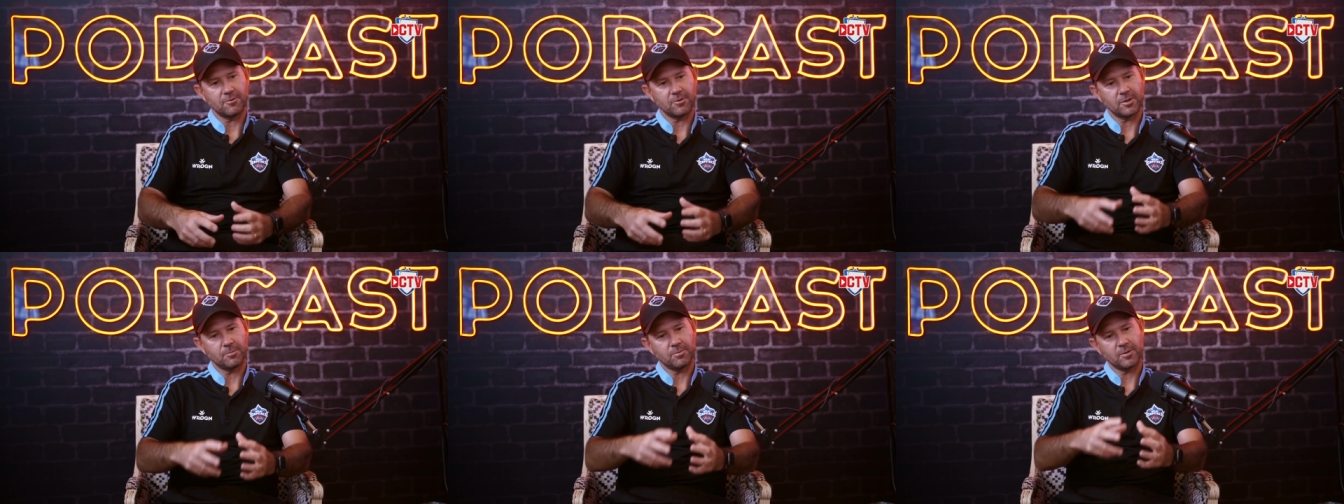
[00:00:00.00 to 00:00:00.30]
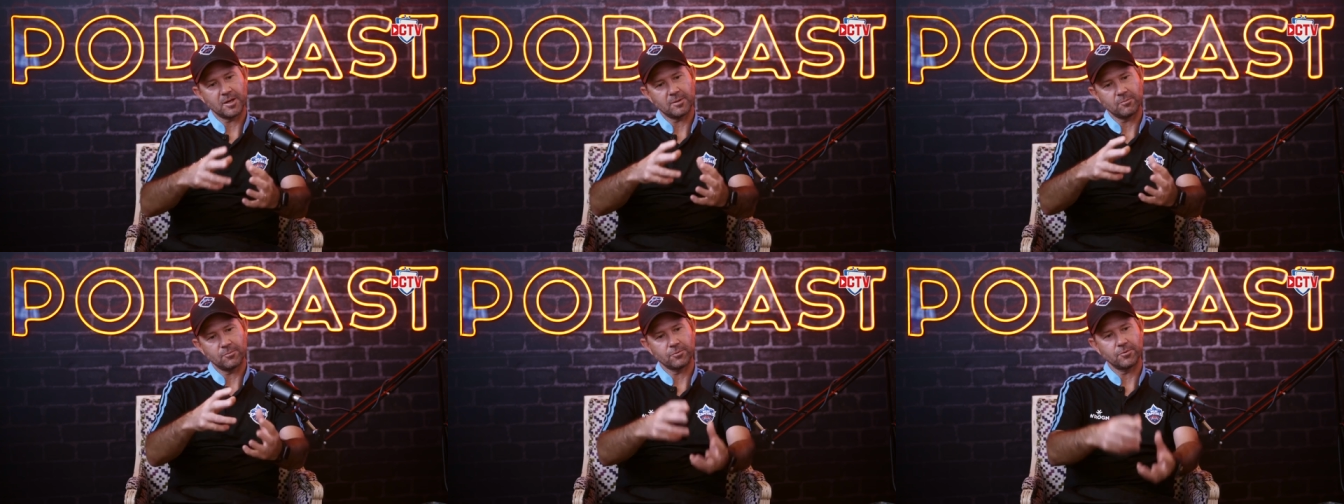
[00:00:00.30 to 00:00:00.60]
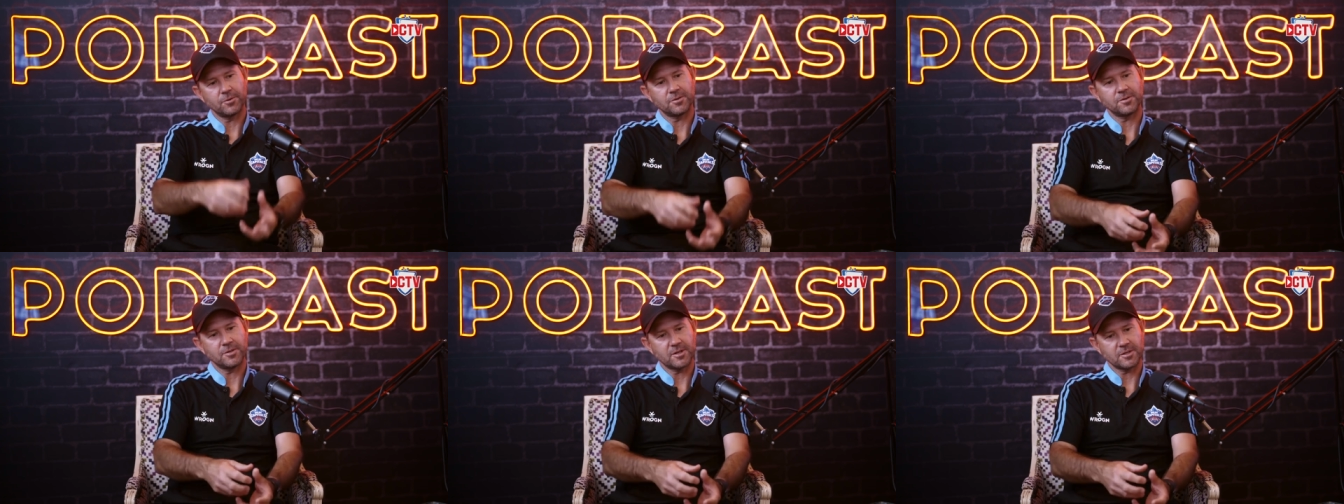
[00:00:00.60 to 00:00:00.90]
where they're playing
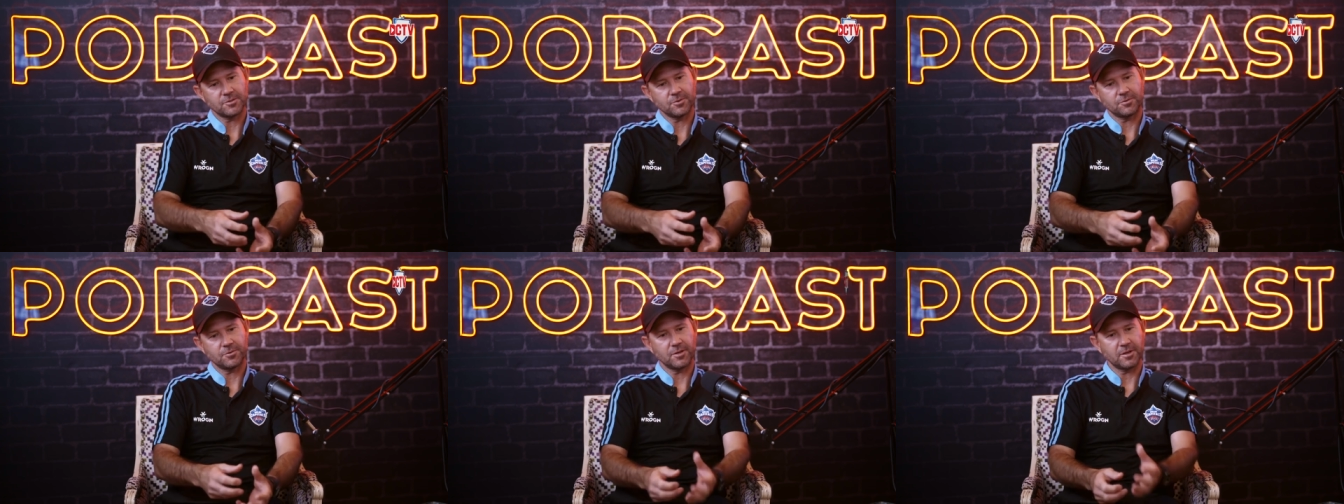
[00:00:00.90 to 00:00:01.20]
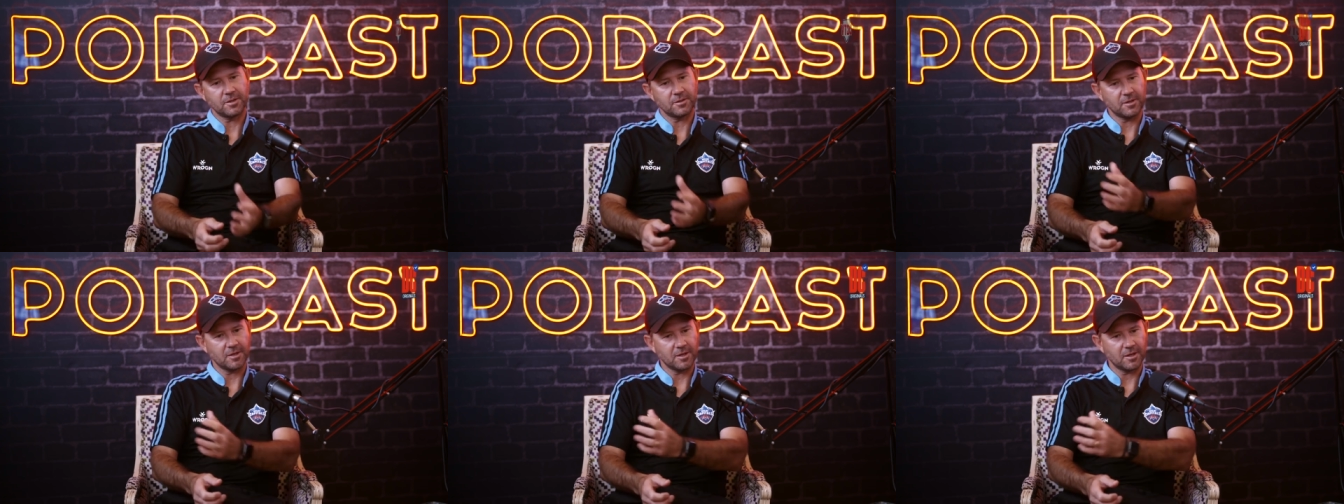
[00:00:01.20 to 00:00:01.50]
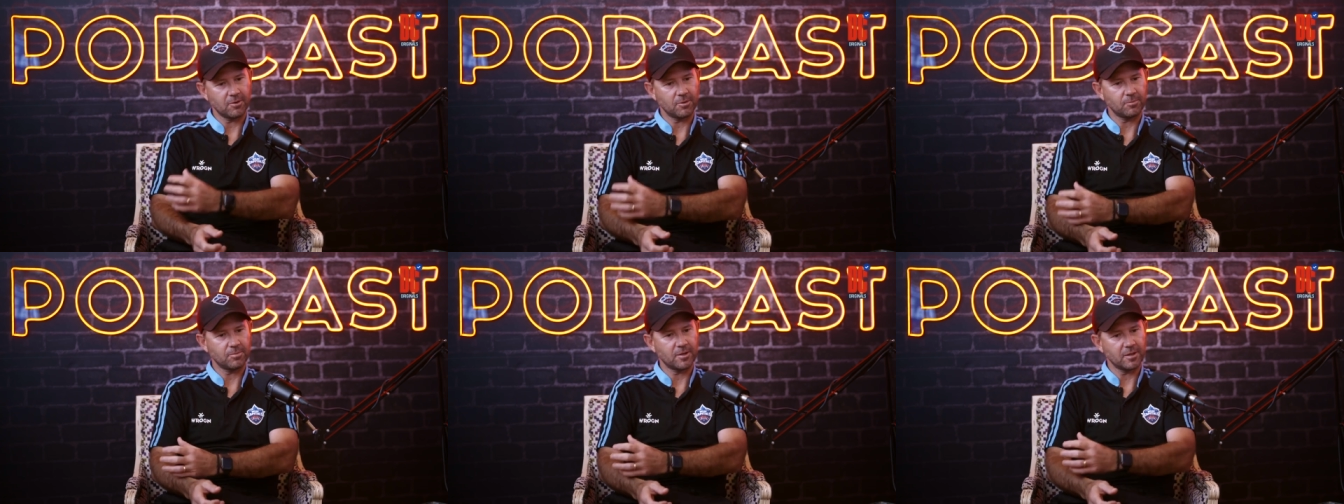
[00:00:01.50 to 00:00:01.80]
more international cricket and then
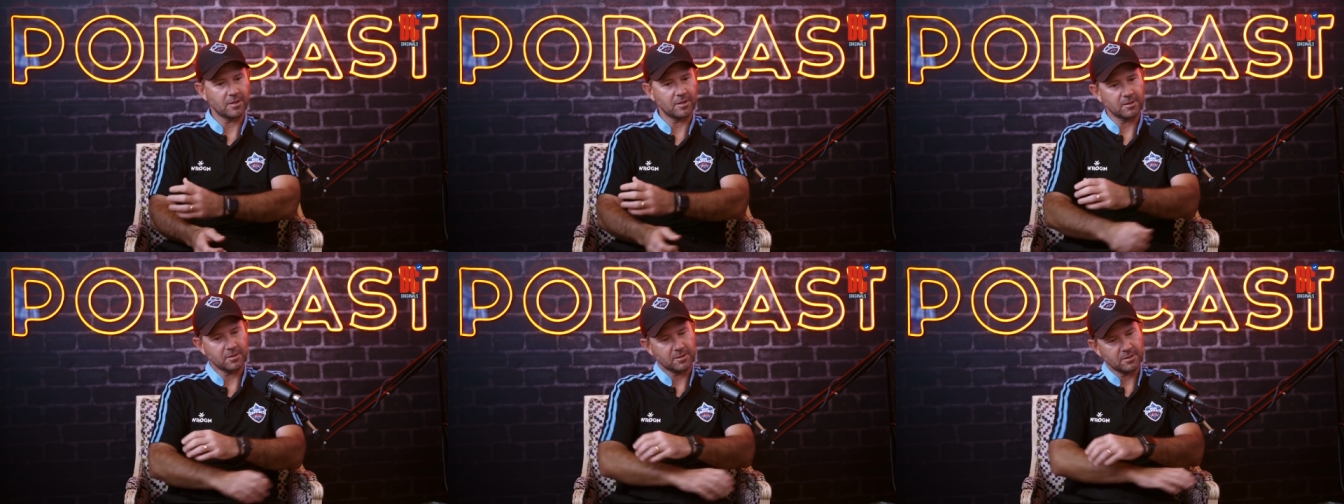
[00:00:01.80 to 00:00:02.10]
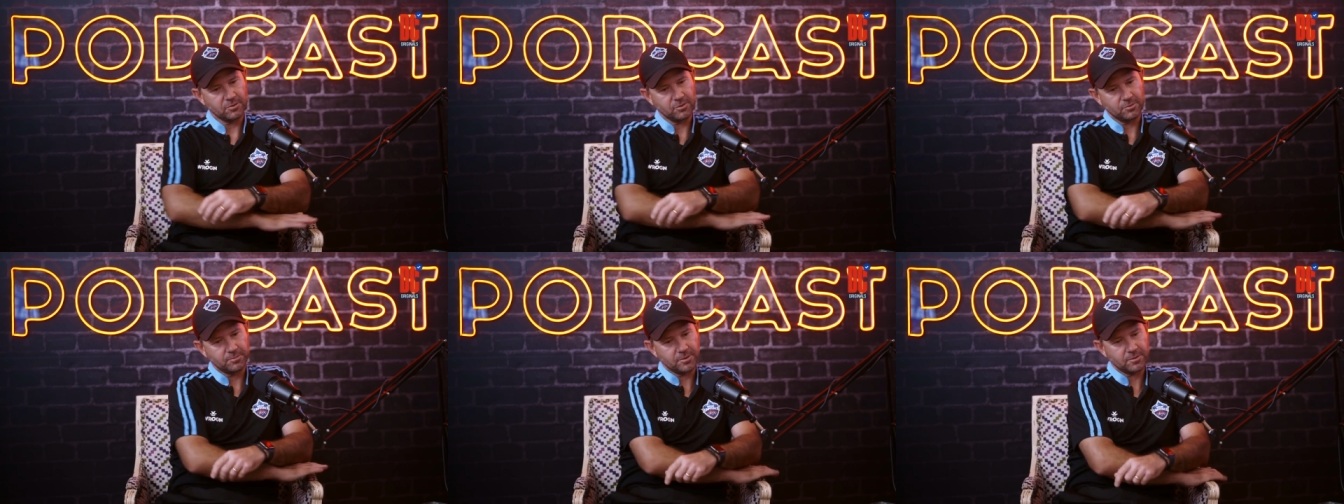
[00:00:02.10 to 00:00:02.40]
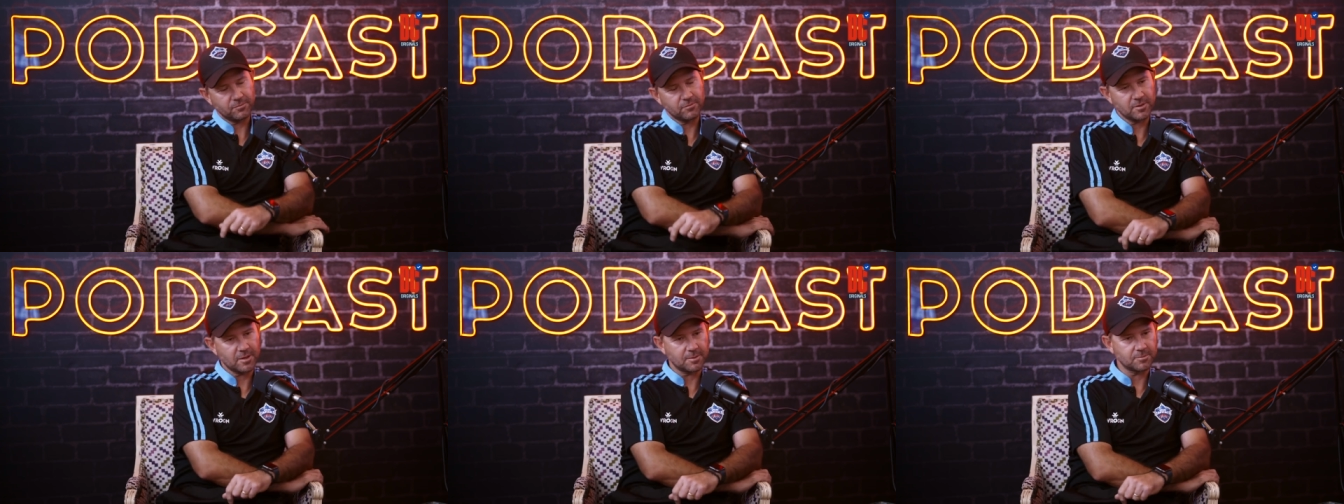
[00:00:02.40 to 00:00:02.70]
going and play a little bit
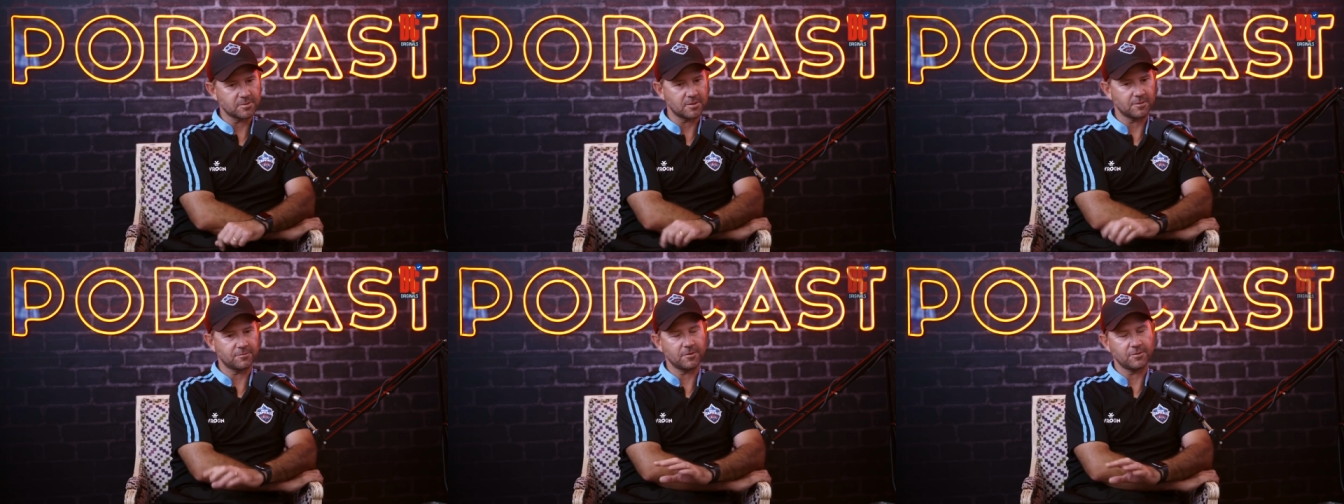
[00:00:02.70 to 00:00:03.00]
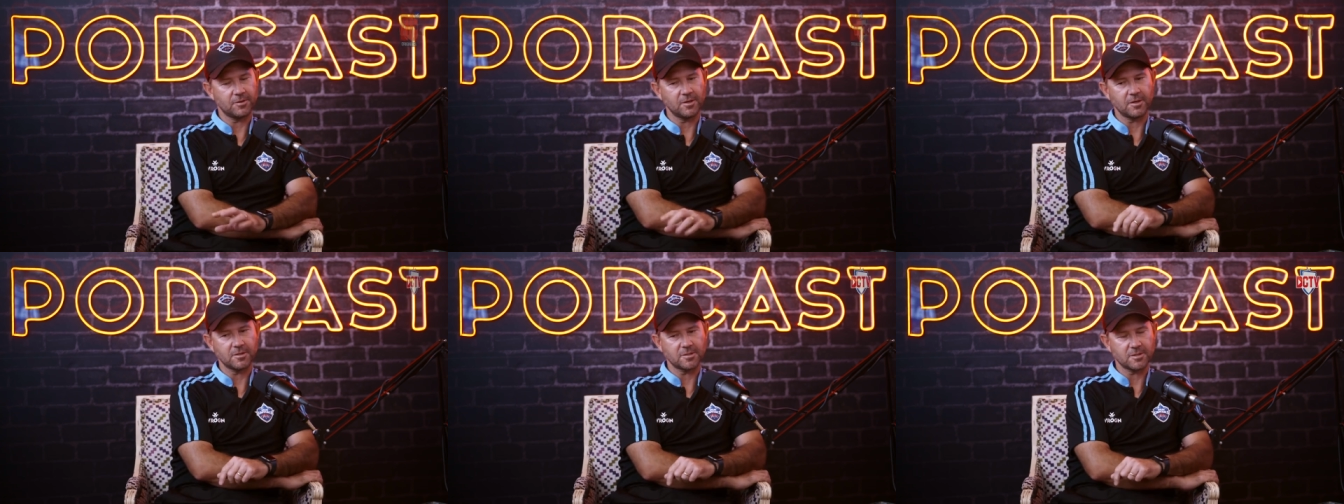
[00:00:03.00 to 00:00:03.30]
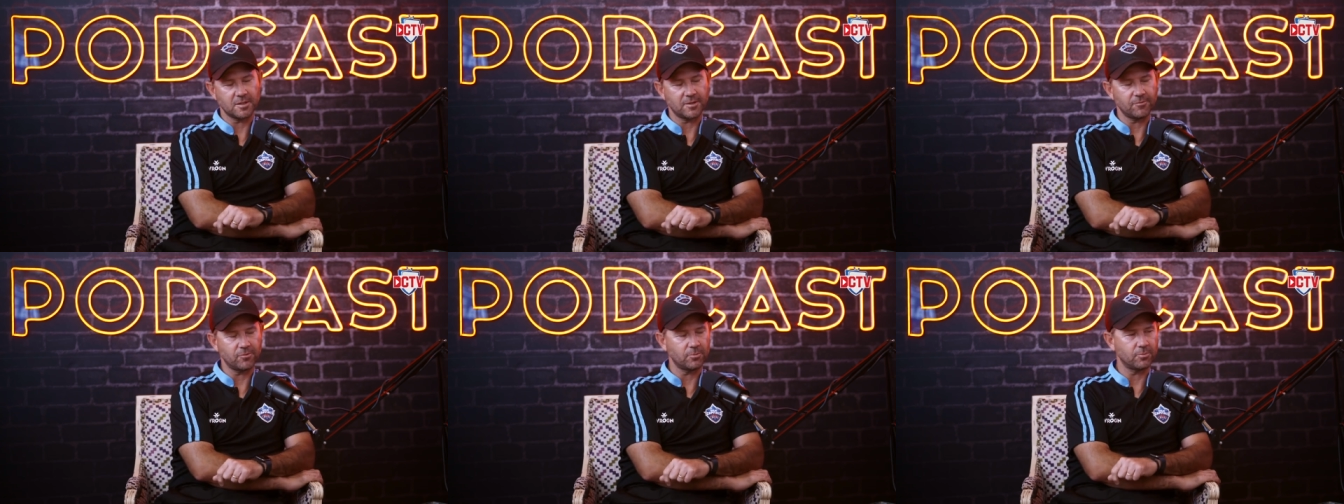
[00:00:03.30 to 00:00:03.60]
of club stuff. I think it's
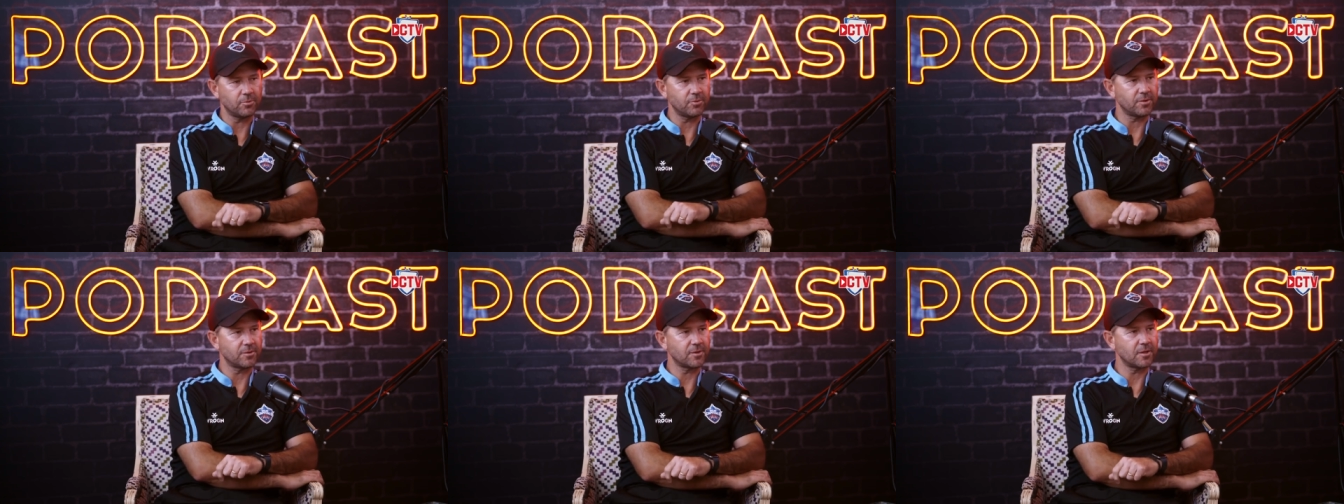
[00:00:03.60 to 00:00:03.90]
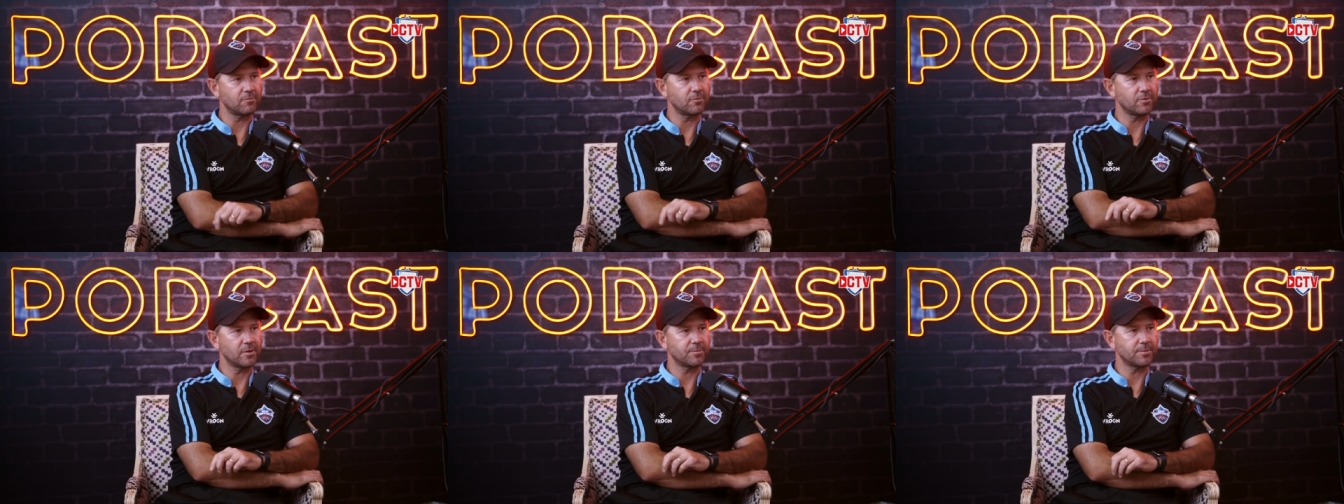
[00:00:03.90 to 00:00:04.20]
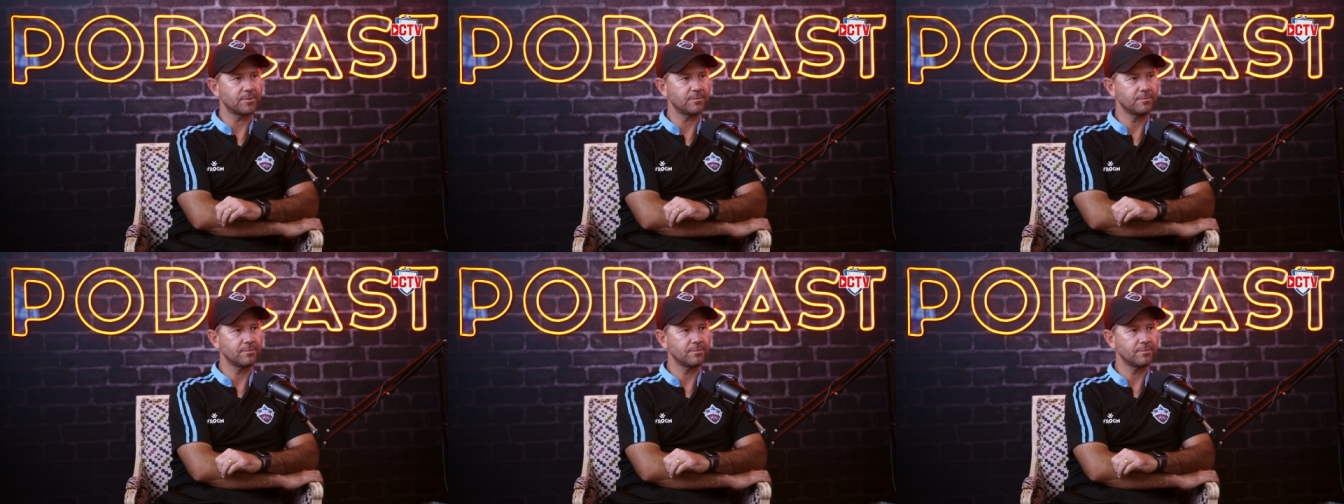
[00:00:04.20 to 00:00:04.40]
inevitable that that will happen.